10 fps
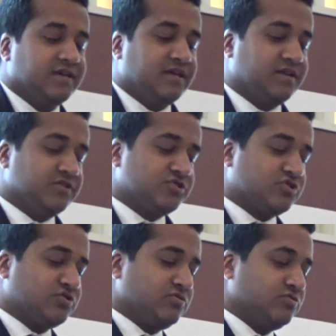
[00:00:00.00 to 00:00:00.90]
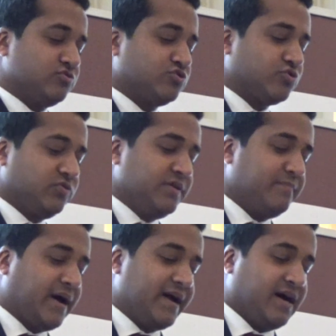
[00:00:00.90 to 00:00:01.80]
It is
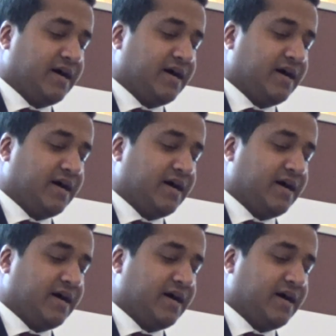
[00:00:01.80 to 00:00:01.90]
truly my